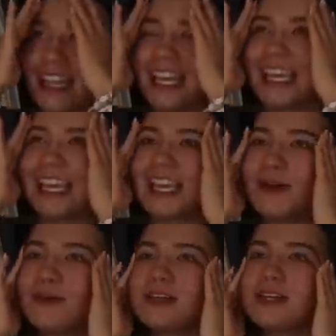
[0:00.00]
like,
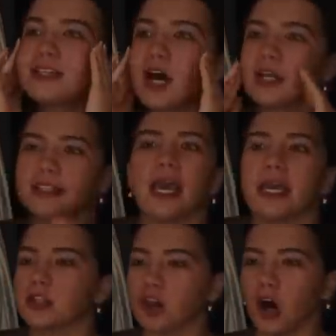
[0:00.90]
it was a
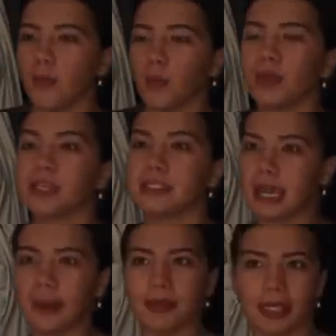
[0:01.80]
tank top with a
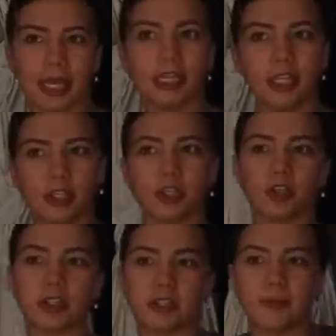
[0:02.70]
diamond. Like, it literally
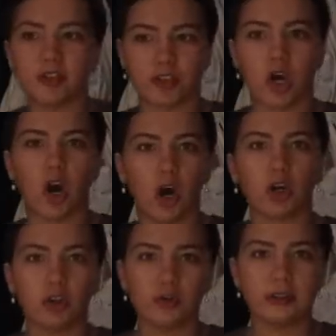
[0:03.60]
looked like somebody just
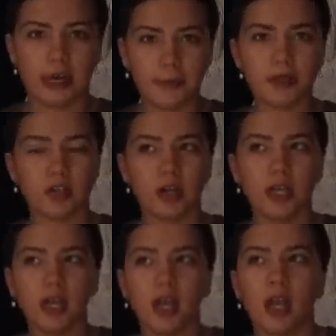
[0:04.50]
hot glued diamonds on
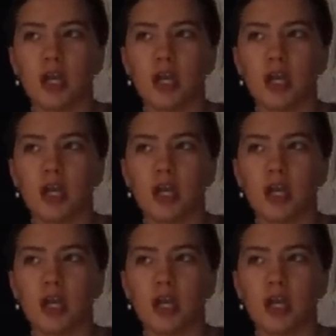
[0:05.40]
it.